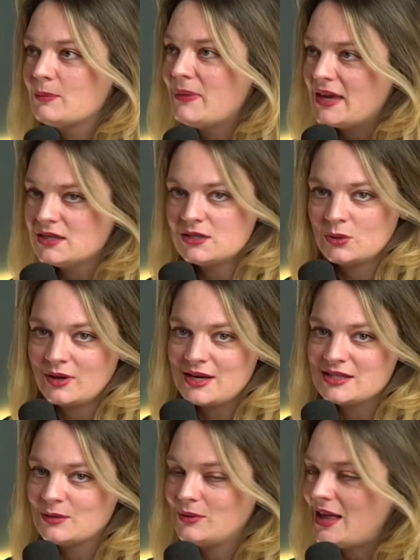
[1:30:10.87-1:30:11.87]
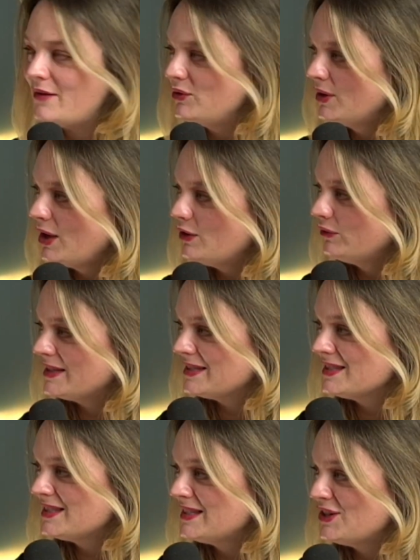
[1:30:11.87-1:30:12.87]
the best stories that will have your
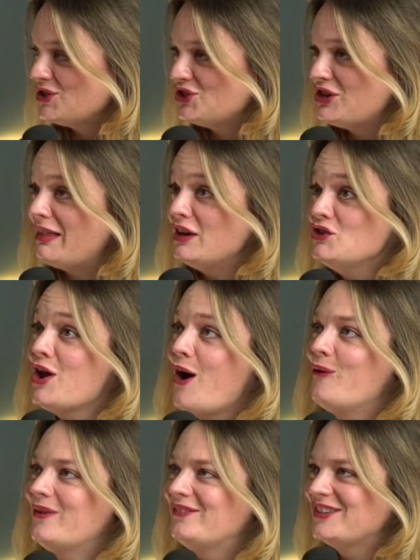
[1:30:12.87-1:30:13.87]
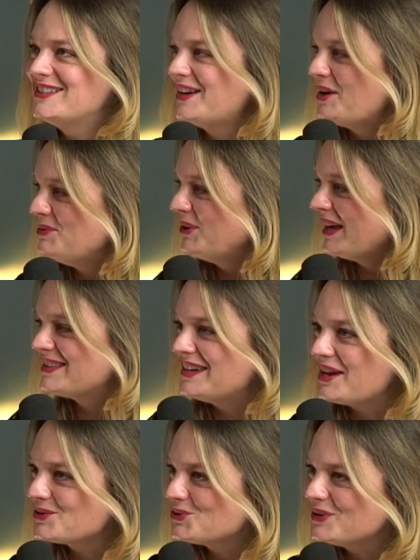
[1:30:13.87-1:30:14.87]
girlfriends and stitches yelling no every time you get to
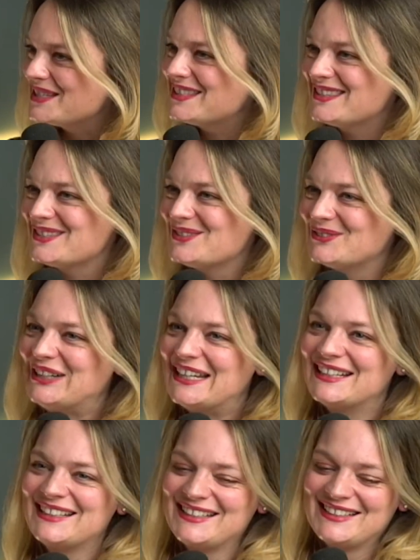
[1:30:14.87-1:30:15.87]
the next twist of the story.